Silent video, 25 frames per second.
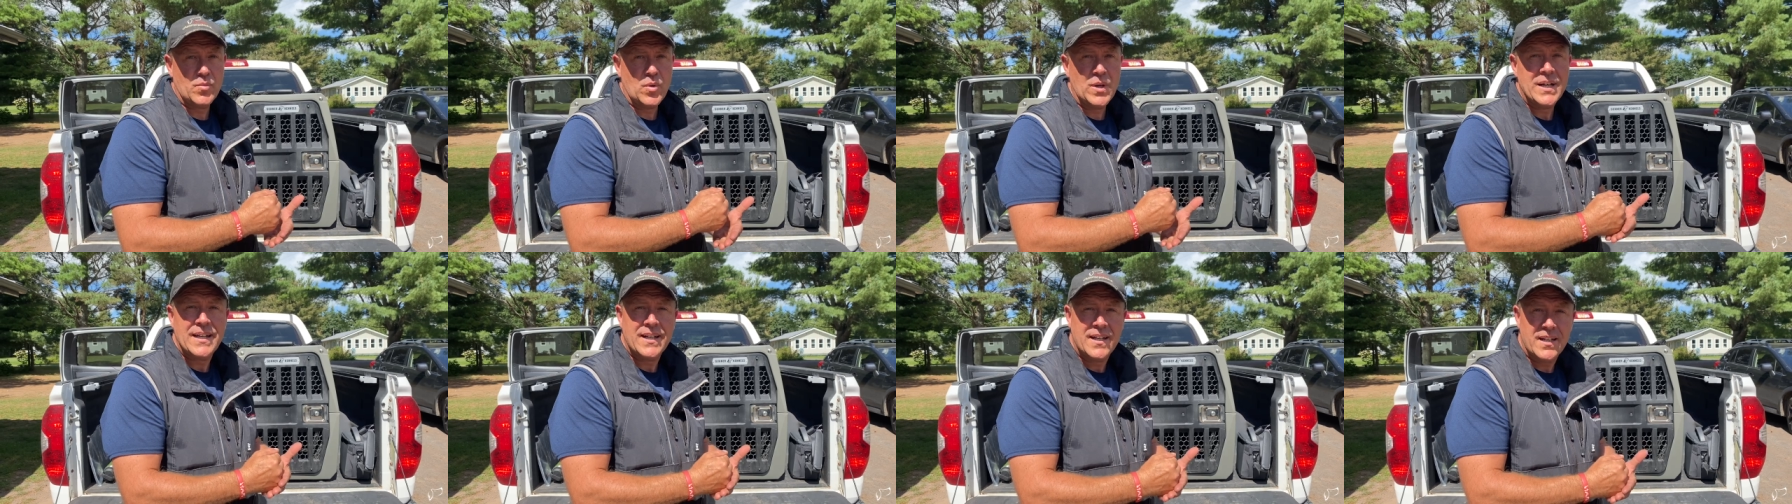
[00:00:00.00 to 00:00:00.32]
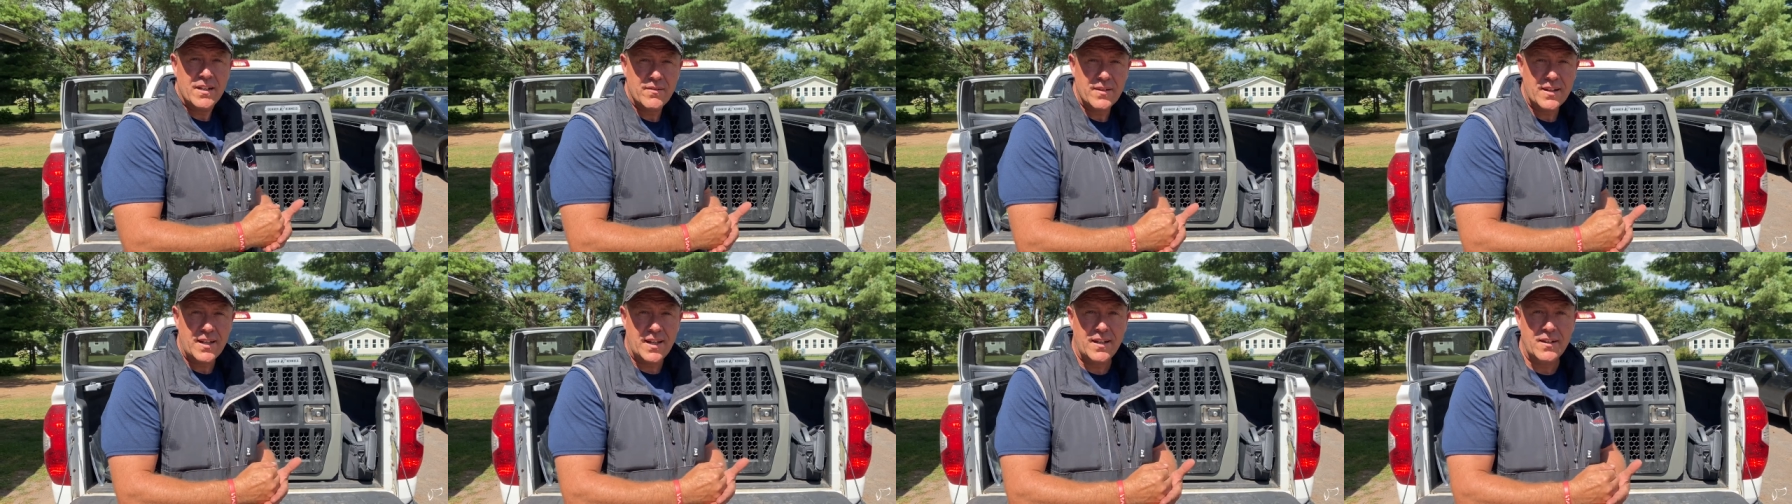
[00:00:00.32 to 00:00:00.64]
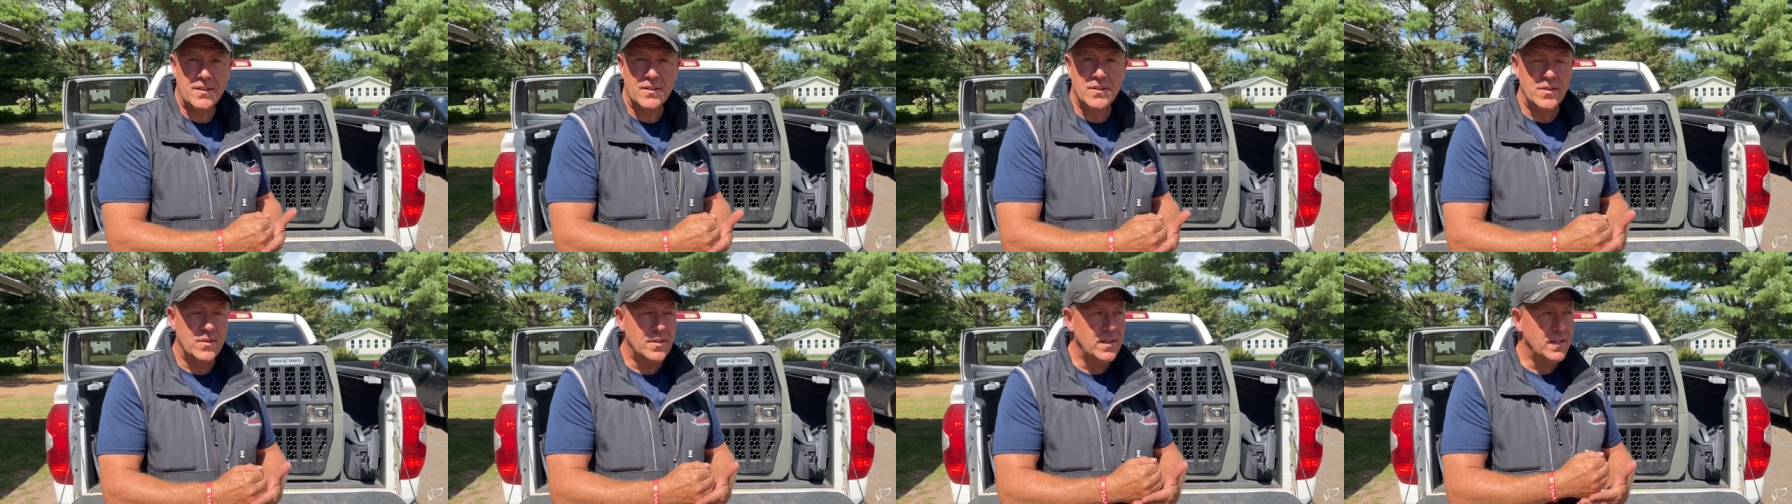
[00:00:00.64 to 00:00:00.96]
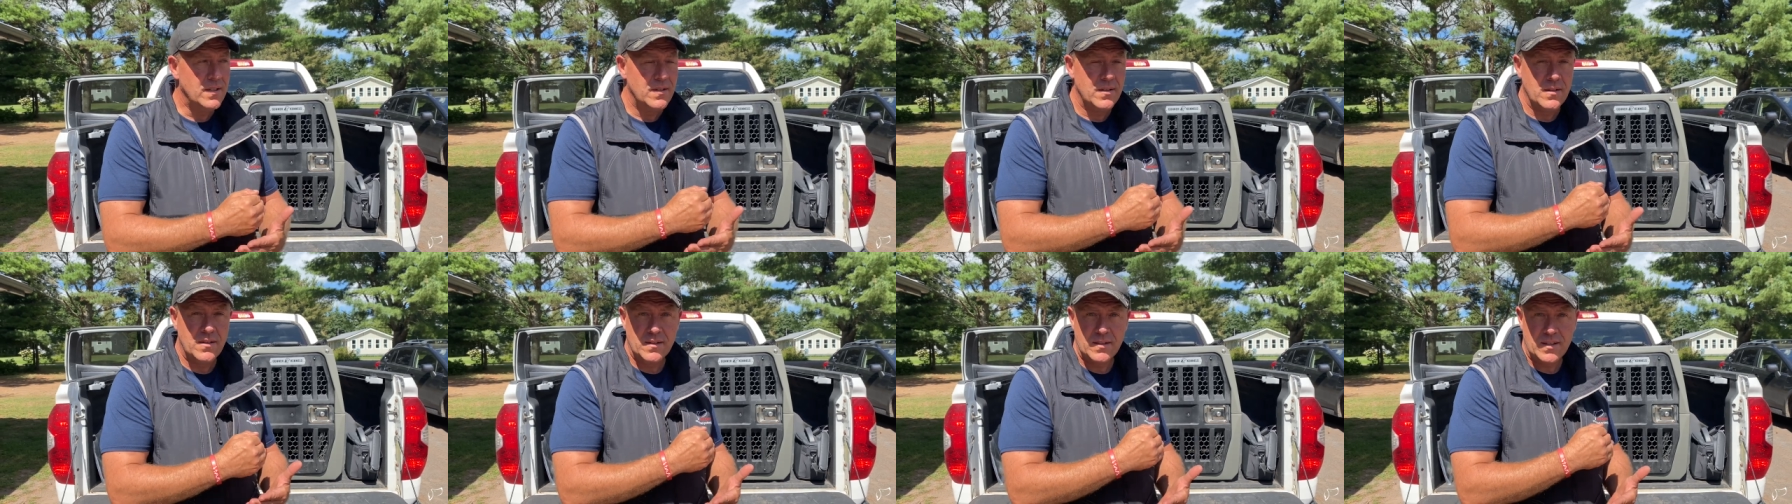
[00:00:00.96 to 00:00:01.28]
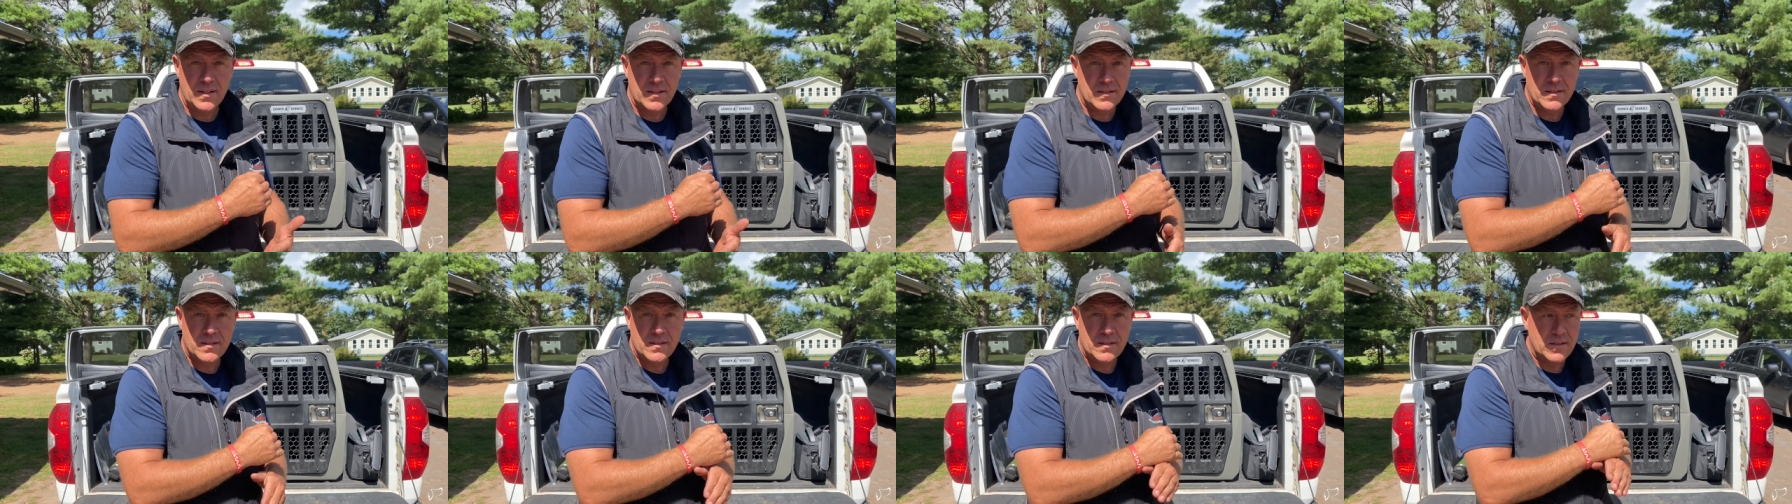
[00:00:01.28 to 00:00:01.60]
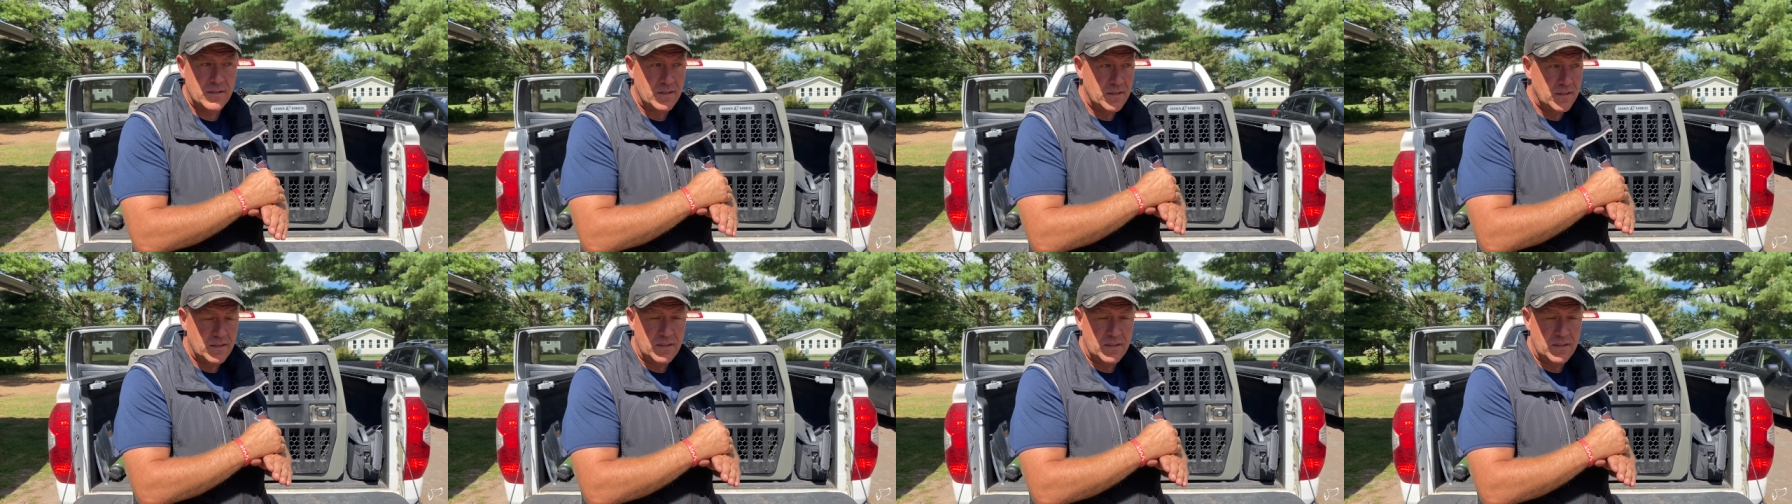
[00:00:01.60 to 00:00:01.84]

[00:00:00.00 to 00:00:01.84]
breaking out of a kennel, you need a dog that's,